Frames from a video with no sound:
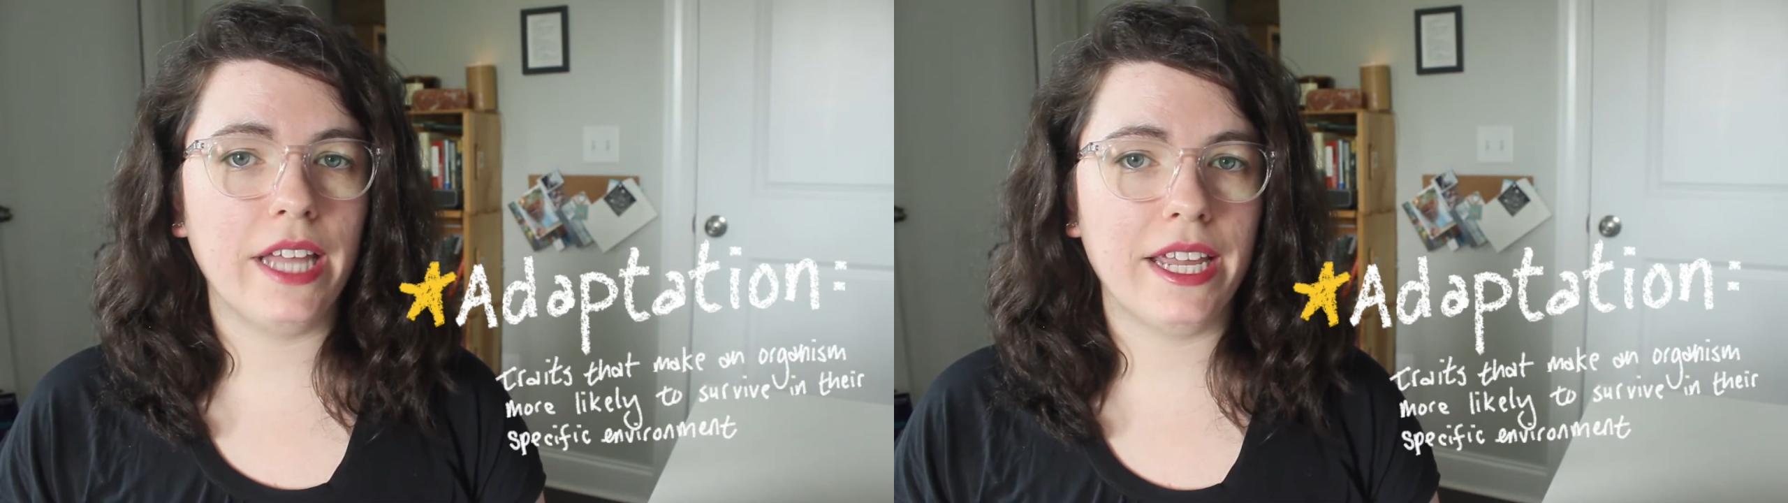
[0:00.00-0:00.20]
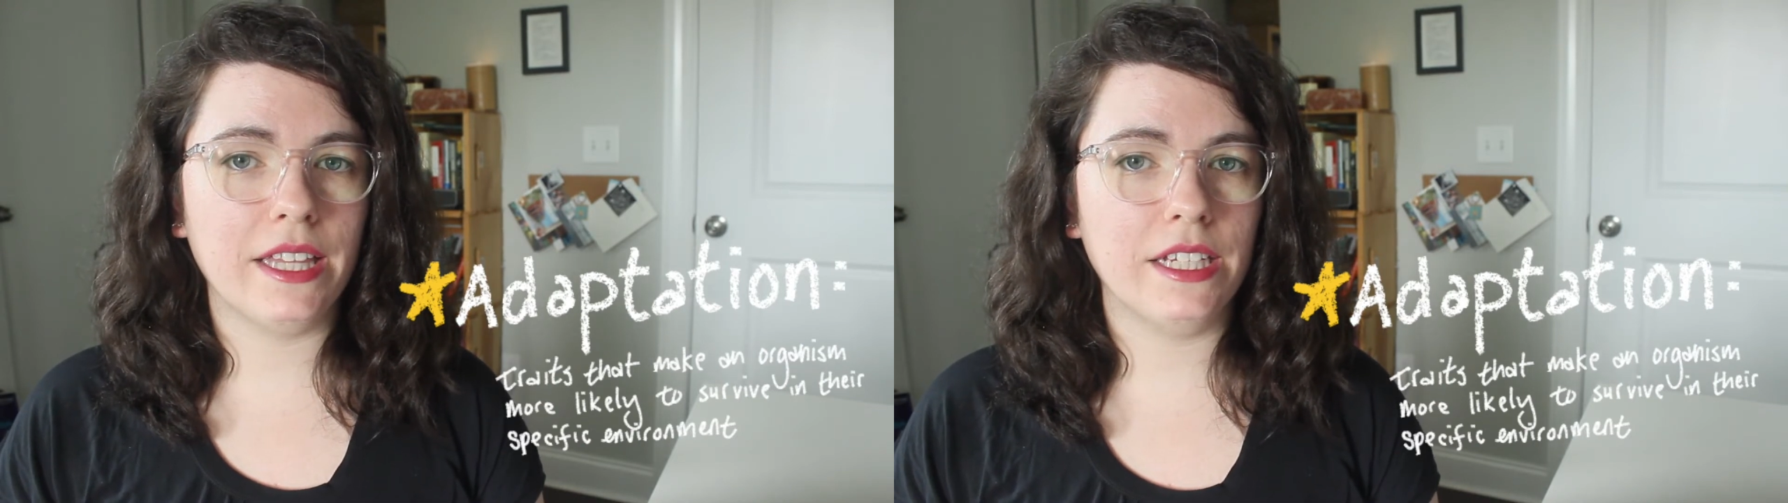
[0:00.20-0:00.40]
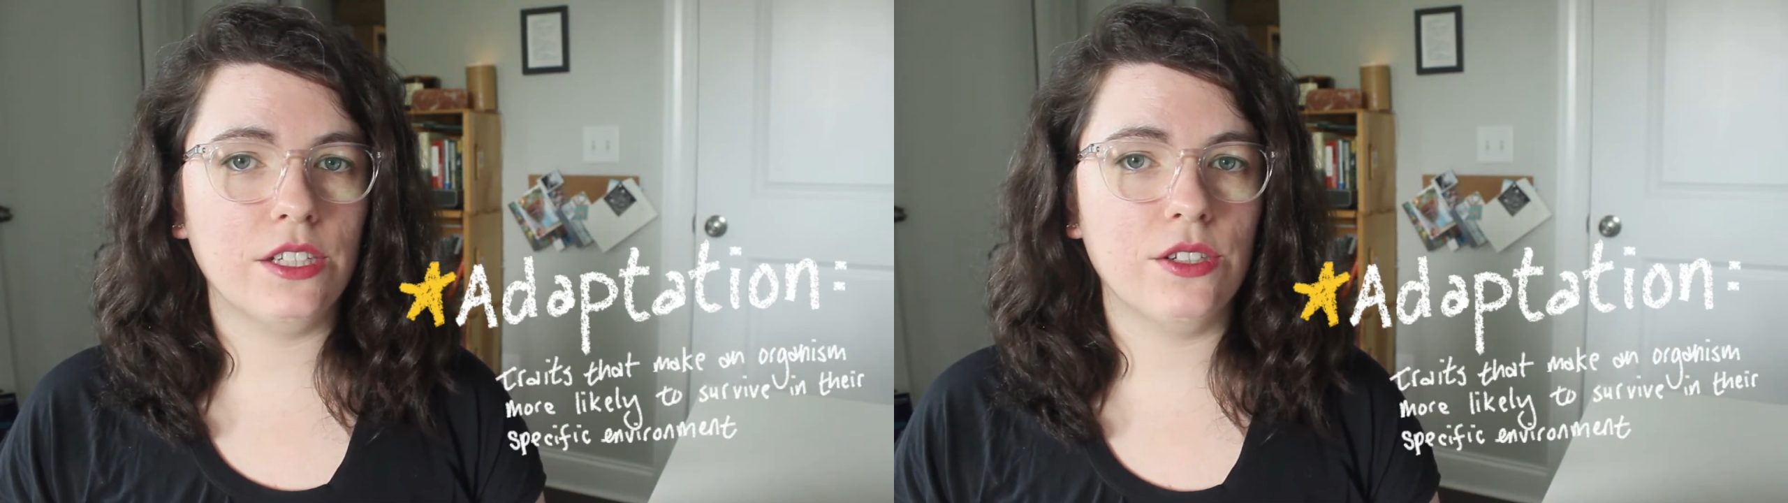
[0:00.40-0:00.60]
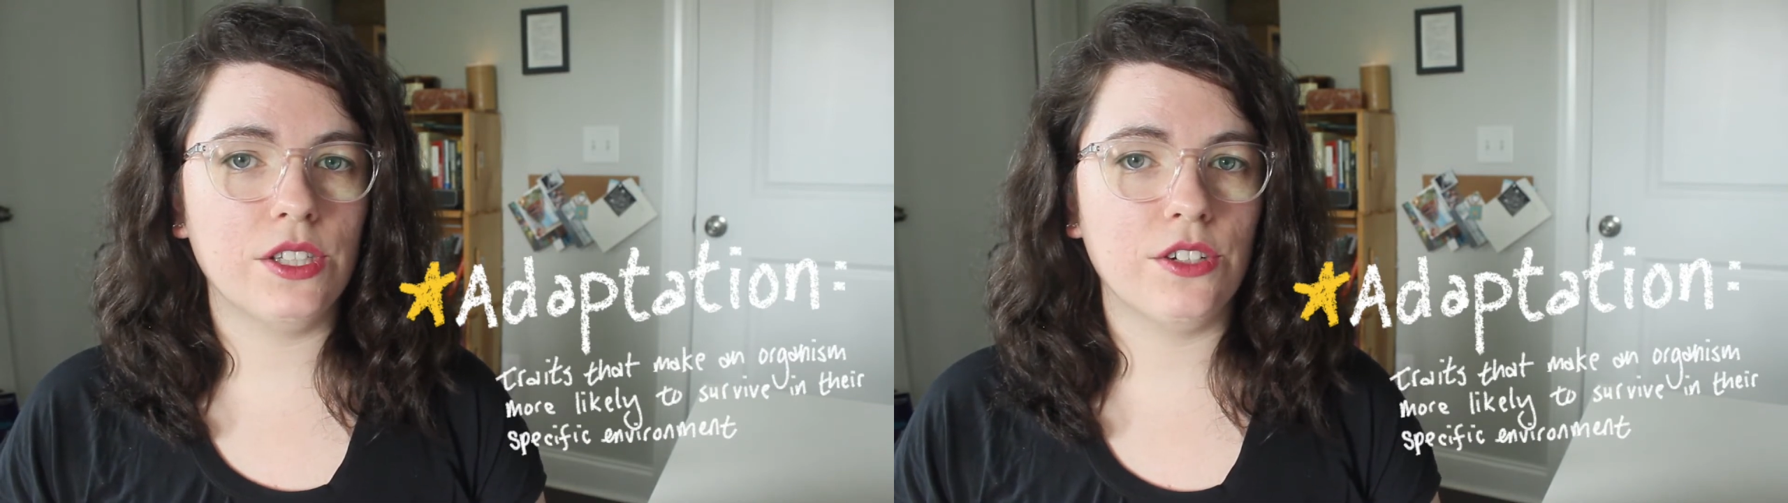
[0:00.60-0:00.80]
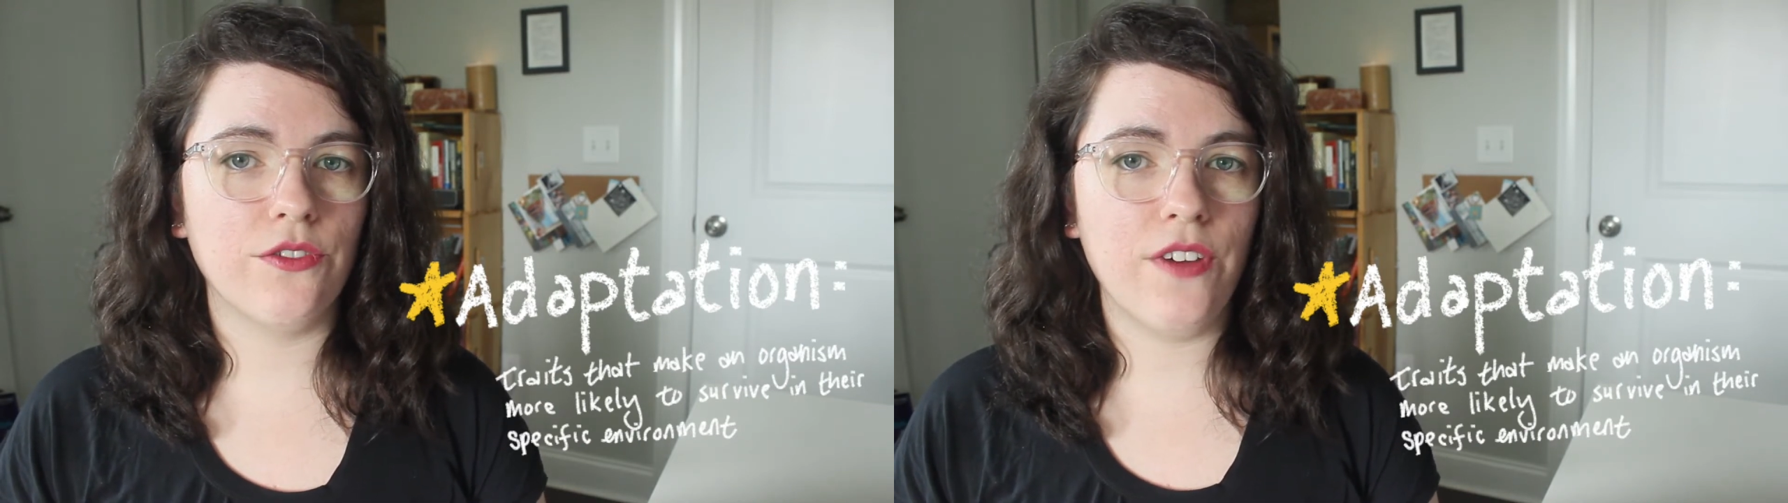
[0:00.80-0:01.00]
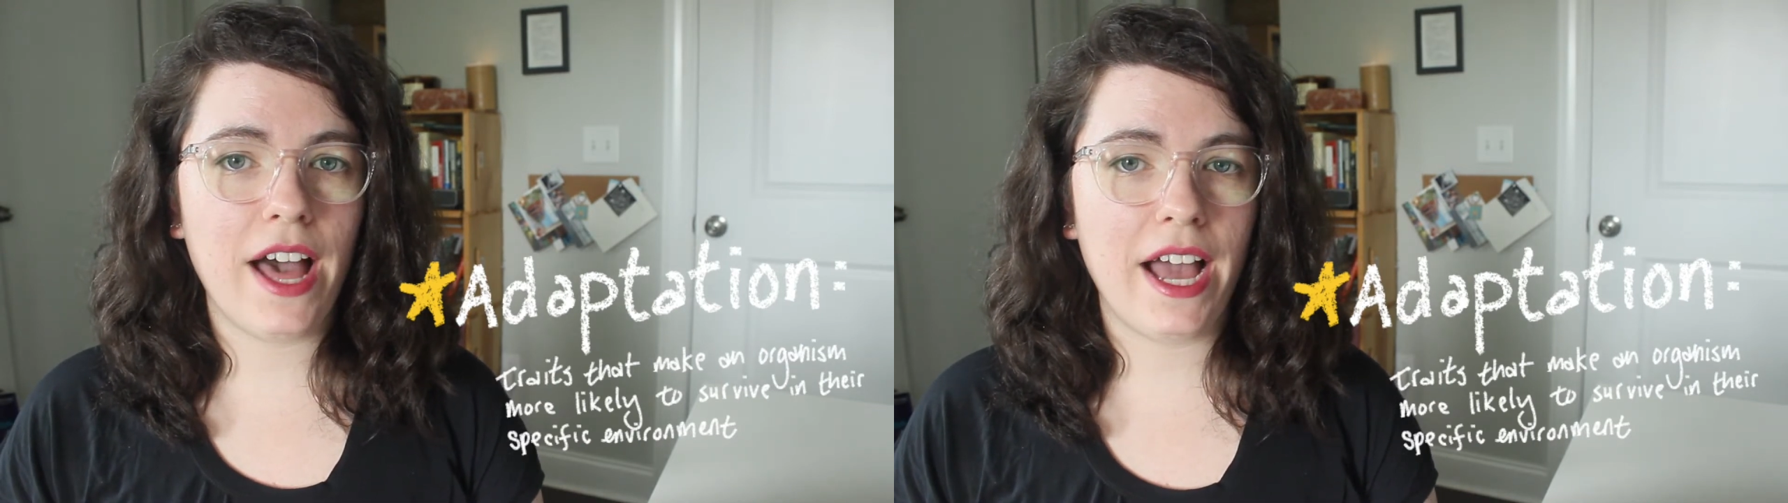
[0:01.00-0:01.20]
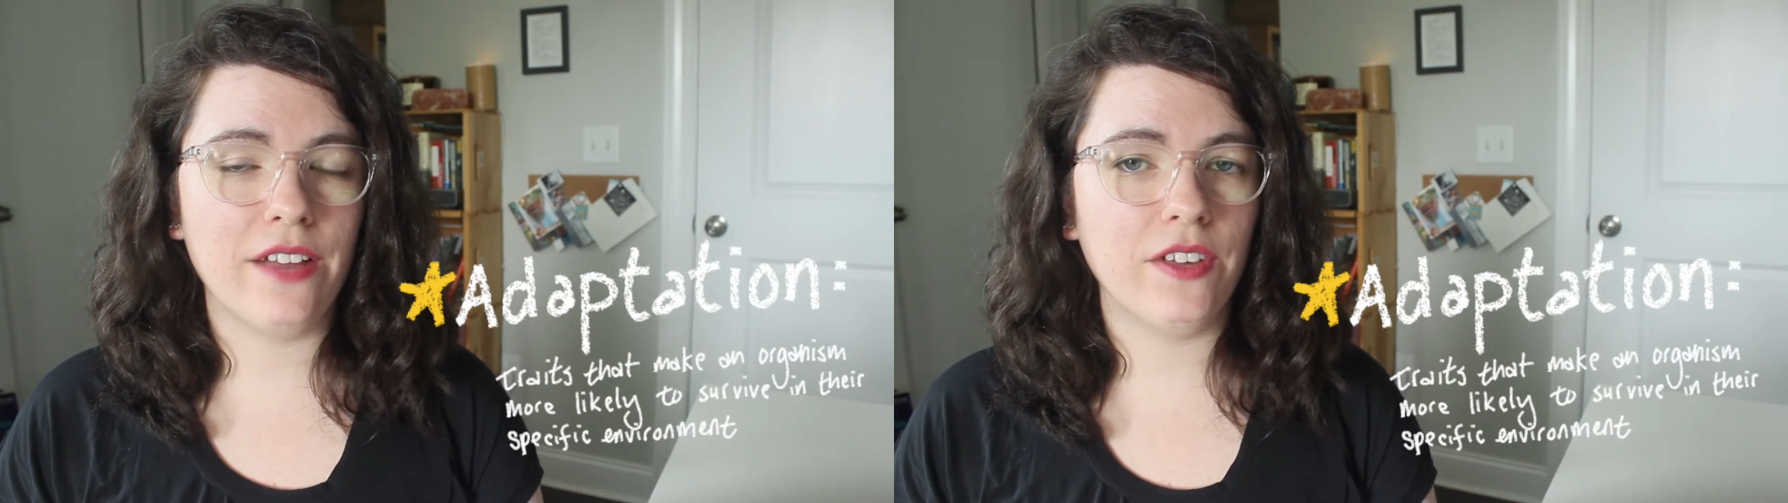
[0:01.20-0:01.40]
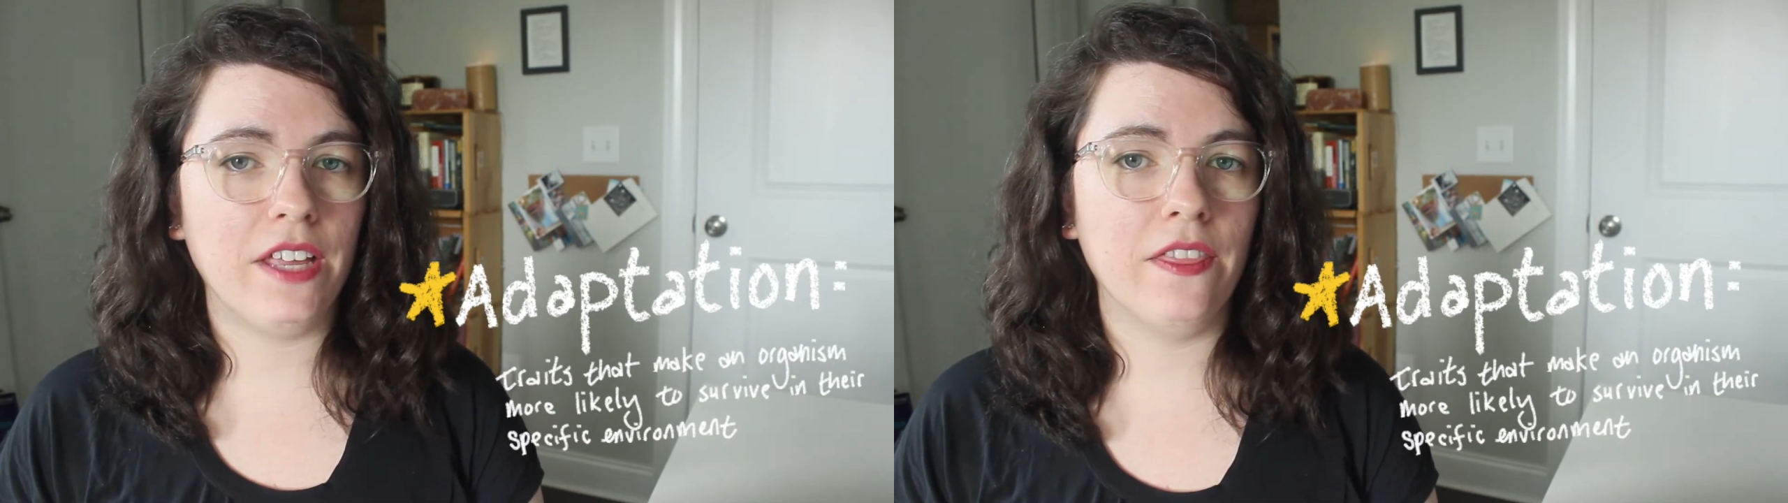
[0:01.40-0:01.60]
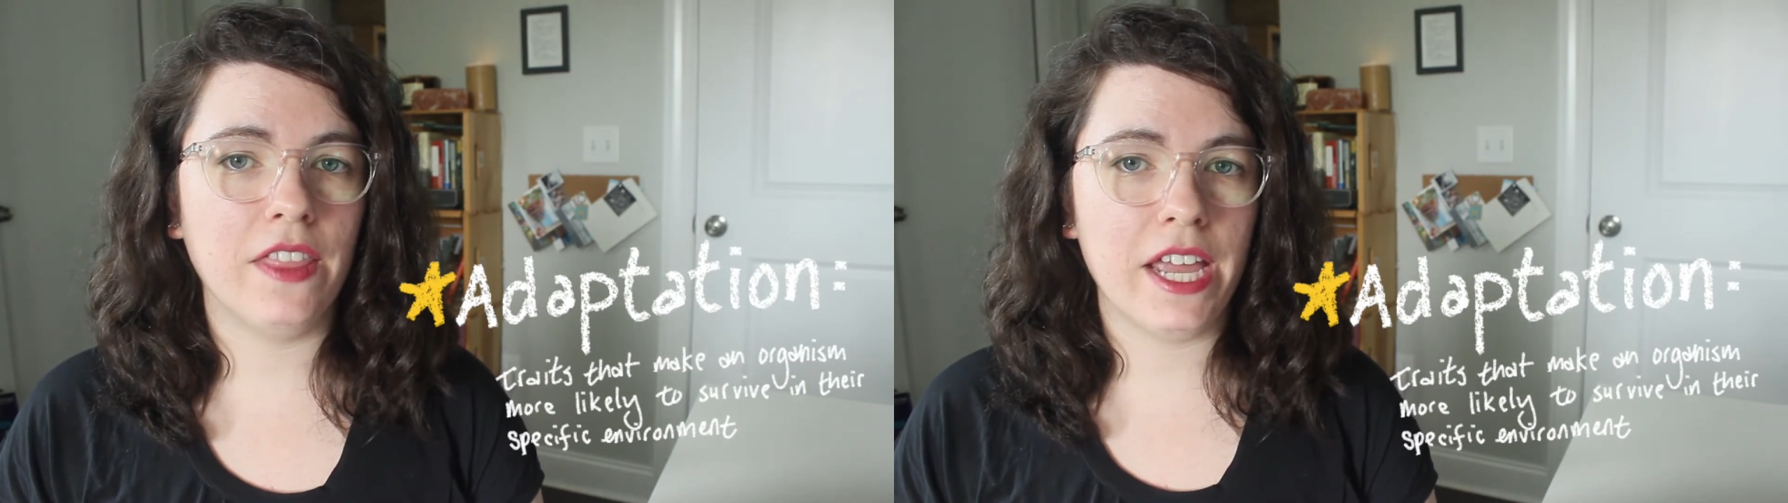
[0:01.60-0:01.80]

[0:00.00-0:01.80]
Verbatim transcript: likely to survive in